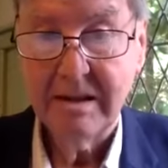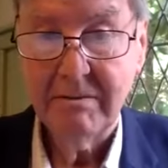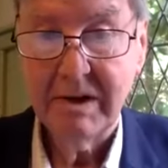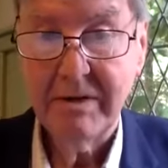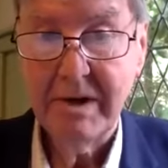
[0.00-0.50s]

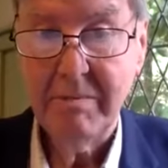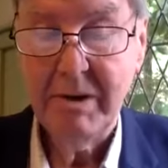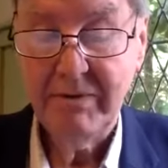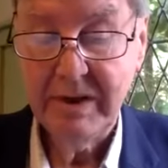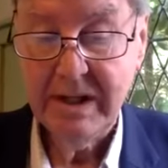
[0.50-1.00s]
One of the
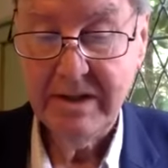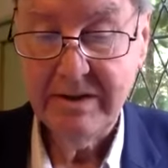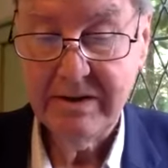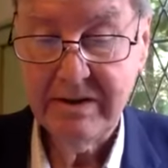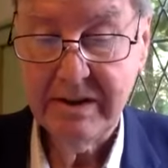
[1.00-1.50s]

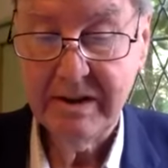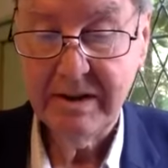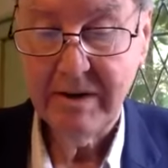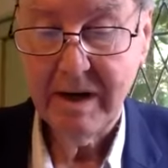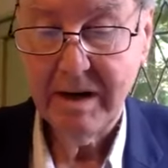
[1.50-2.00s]
epiphanies
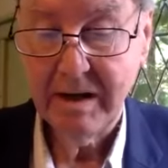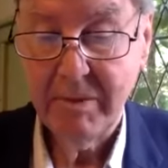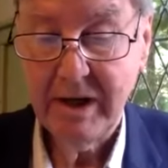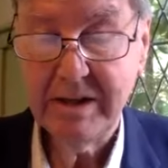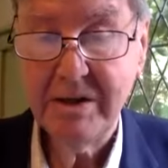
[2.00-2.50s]
in
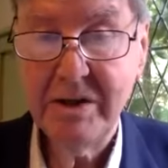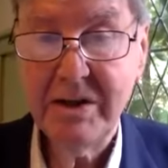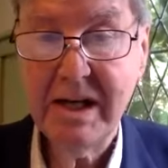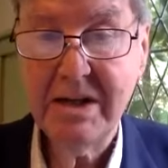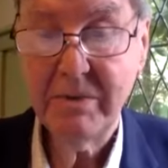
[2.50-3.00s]
Braden
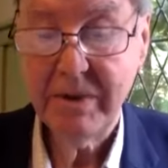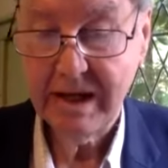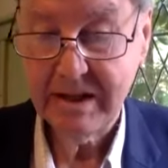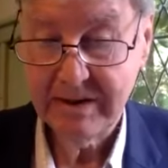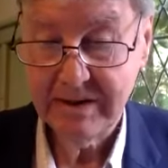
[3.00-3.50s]
shares with
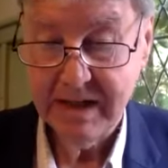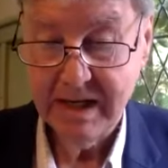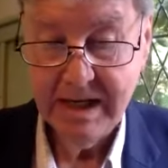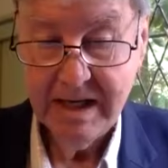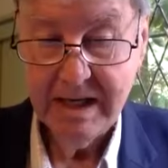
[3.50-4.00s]
us
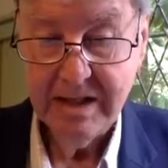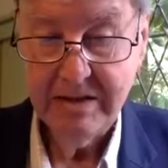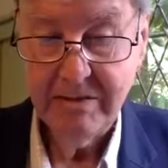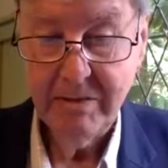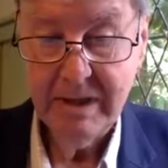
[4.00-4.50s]

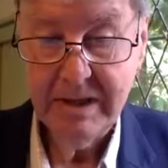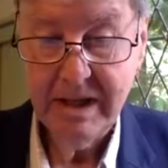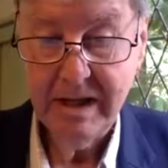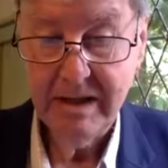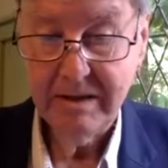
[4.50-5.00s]
is well
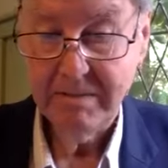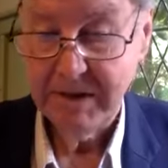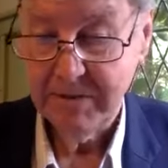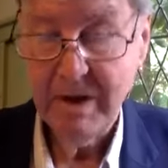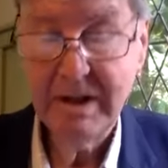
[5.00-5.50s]

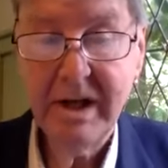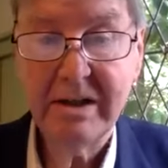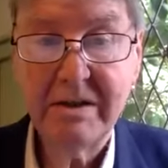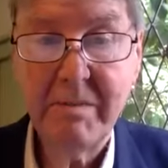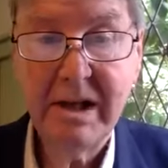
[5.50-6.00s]

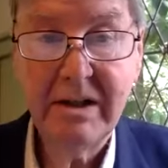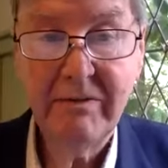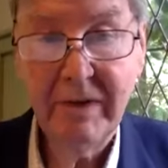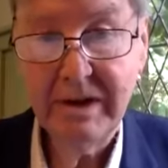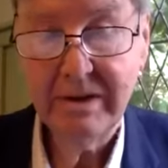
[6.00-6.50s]
known to many
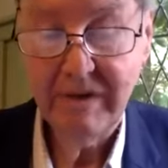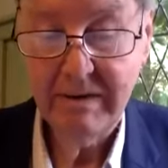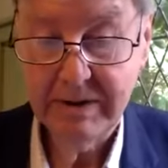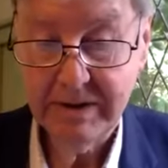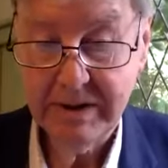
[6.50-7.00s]
fellow
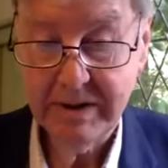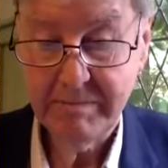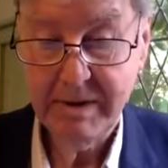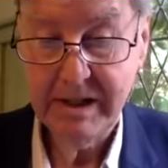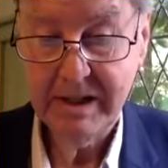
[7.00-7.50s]
travelers on the
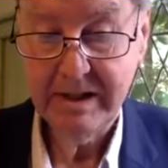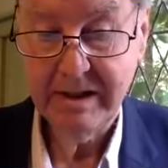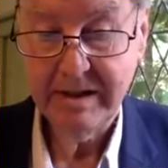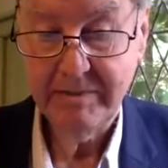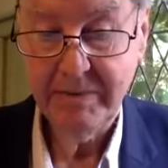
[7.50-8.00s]
path.
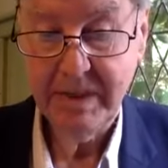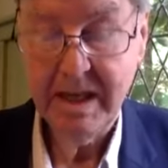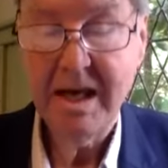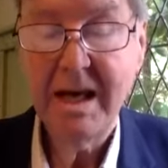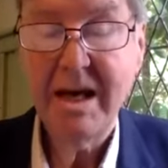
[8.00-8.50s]

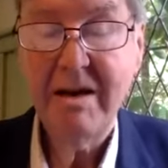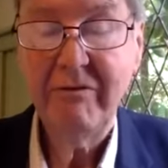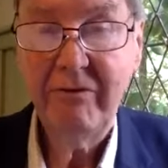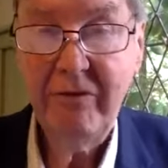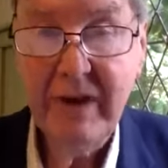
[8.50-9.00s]

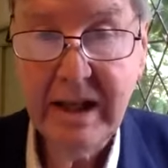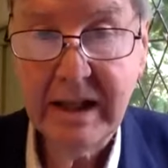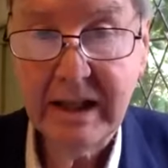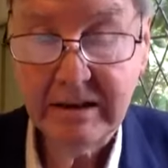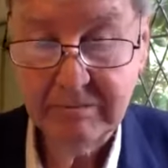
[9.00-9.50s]

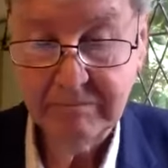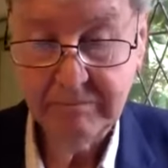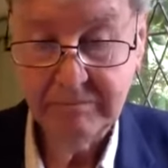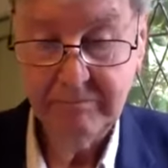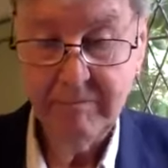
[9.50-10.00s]
Feeling
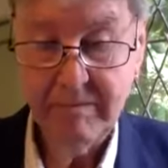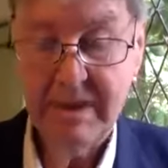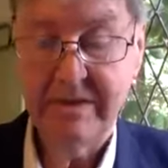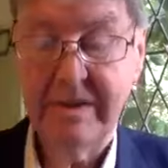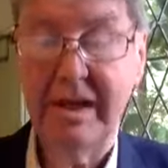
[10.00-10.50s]

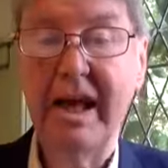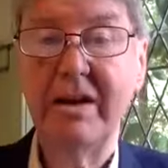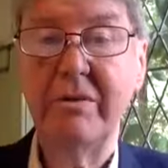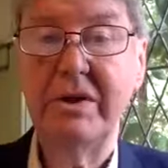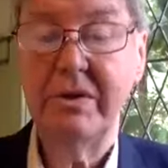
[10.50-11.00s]
is the
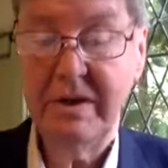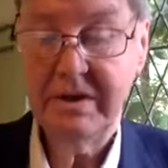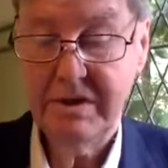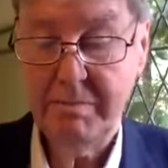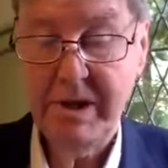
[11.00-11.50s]
language that
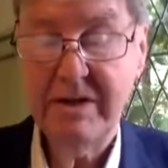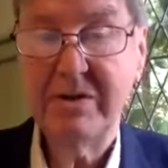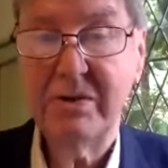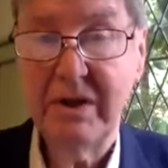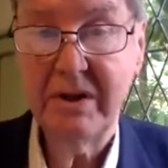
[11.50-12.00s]

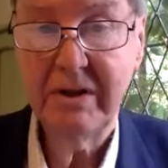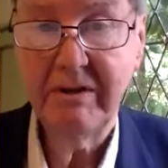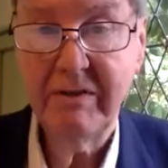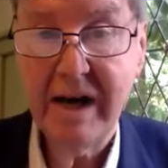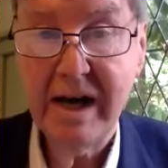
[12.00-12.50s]
speaks to the
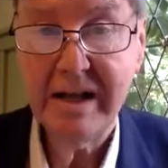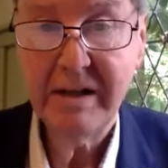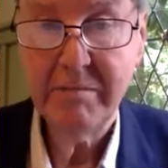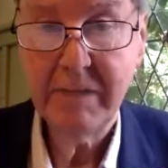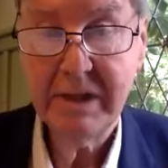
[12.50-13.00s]
divine
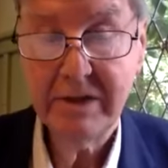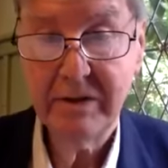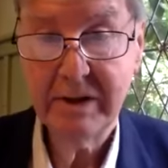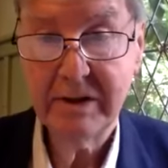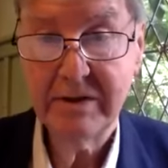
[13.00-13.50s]

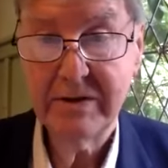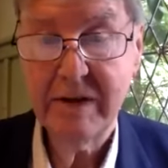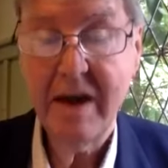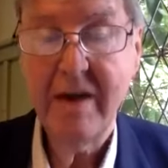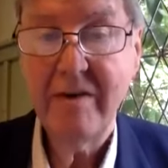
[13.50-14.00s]
matrix.
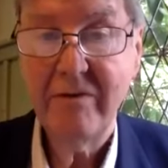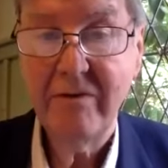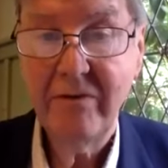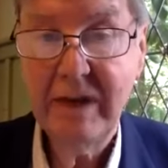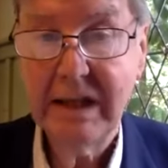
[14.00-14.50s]

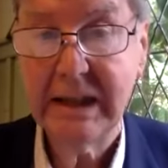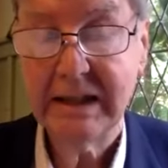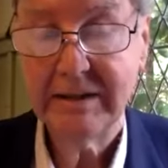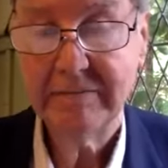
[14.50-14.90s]
Feeling.